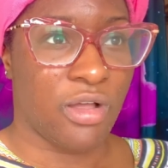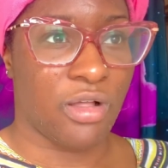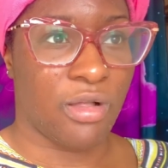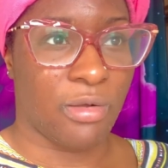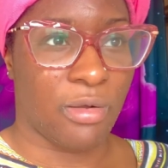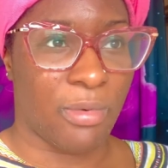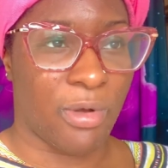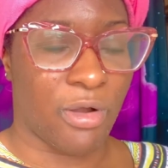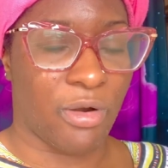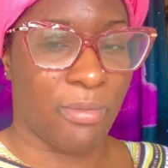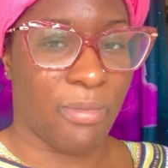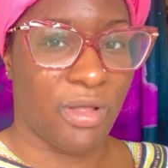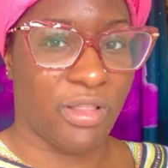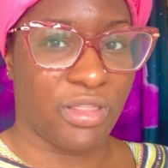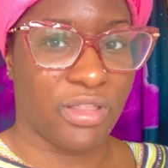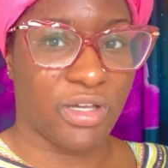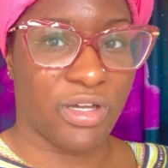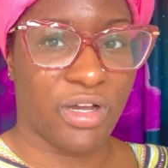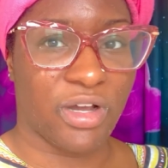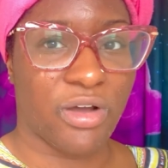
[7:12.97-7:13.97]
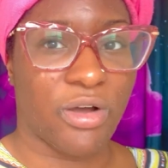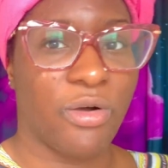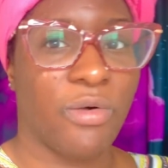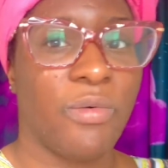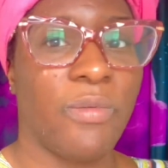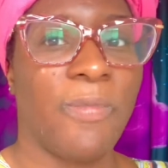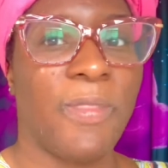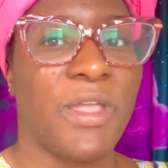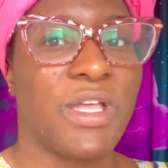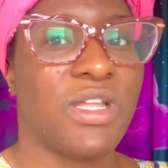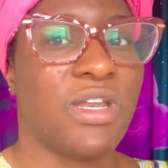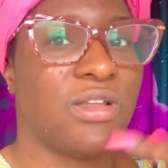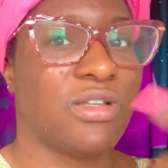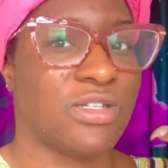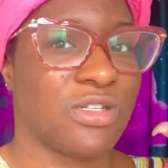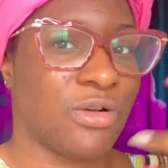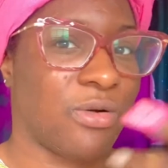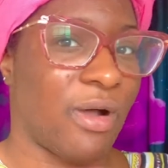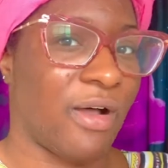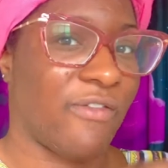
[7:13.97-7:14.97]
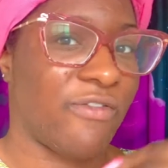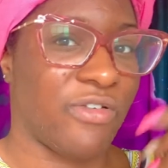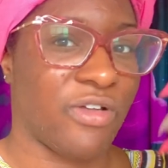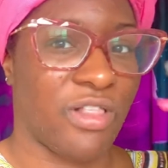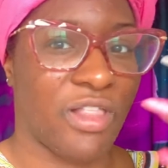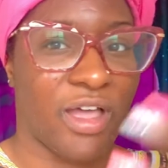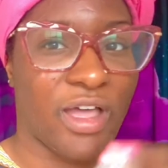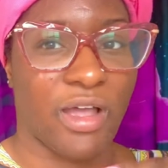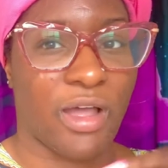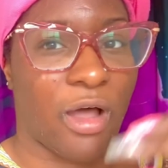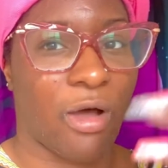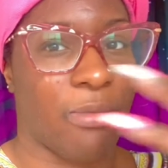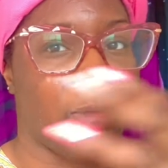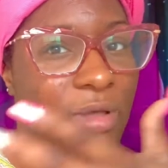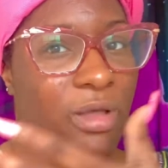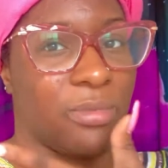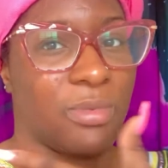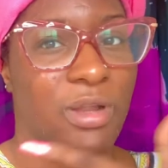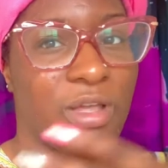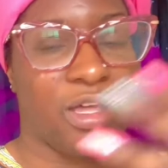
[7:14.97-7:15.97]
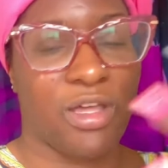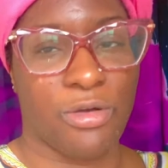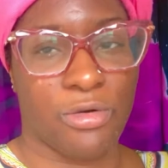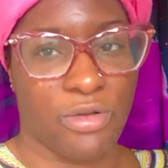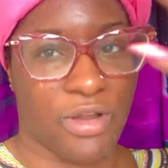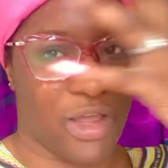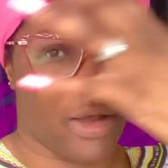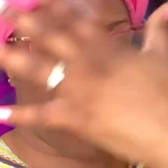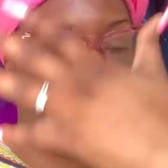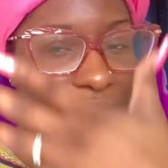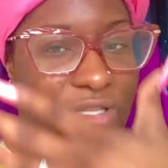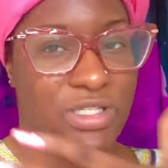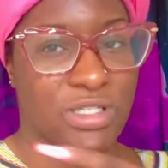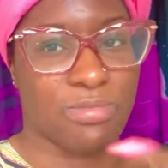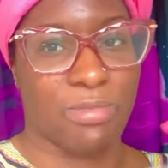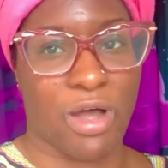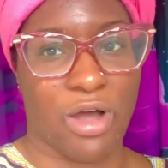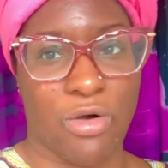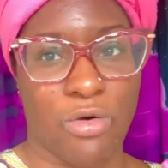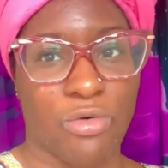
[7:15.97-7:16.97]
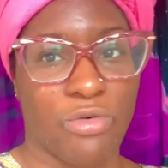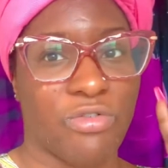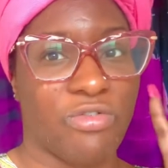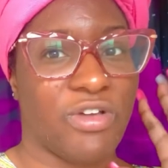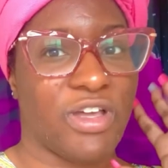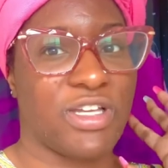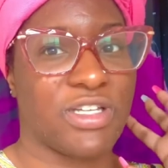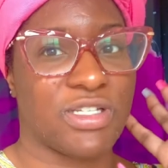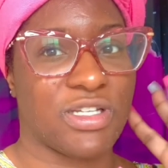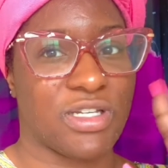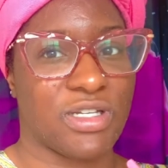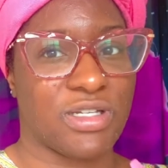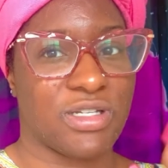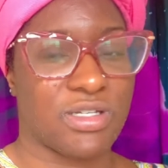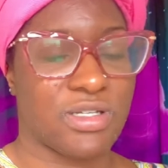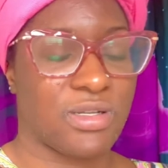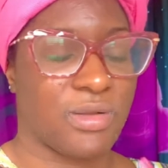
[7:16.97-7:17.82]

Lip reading: about a month ago, and so I feel like I'll be able to heal that once my whole face is